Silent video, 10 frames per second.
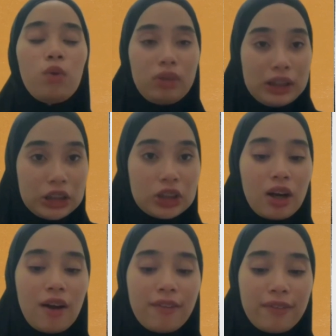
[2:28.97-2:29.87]
which
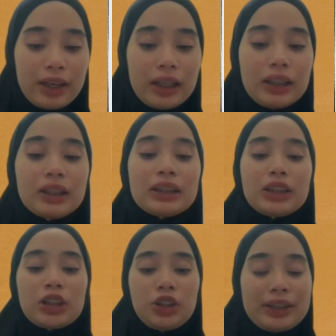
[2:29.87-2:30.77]
often
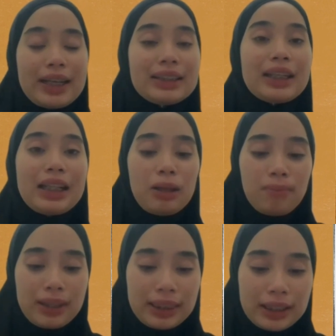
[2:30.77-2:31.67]
suggest
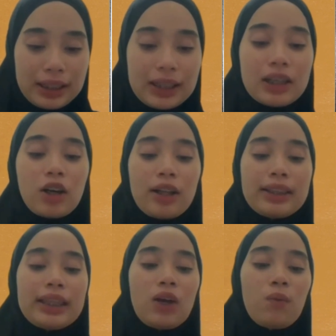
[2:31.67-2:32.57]
limited
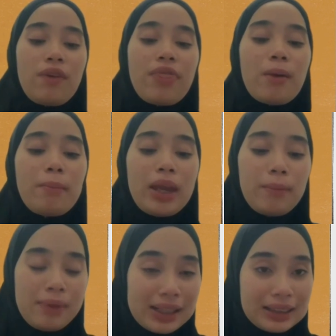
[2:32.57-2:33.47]
contact with
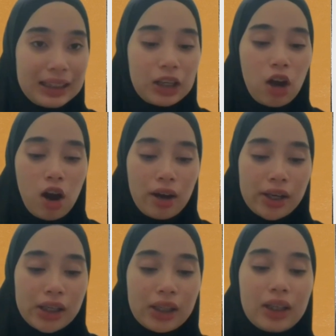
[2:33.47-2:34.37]
babies in
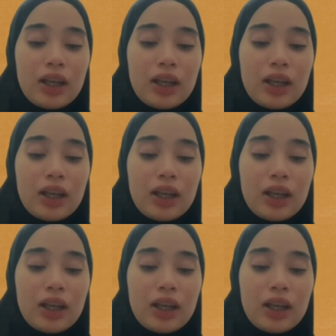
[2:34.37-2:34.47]
order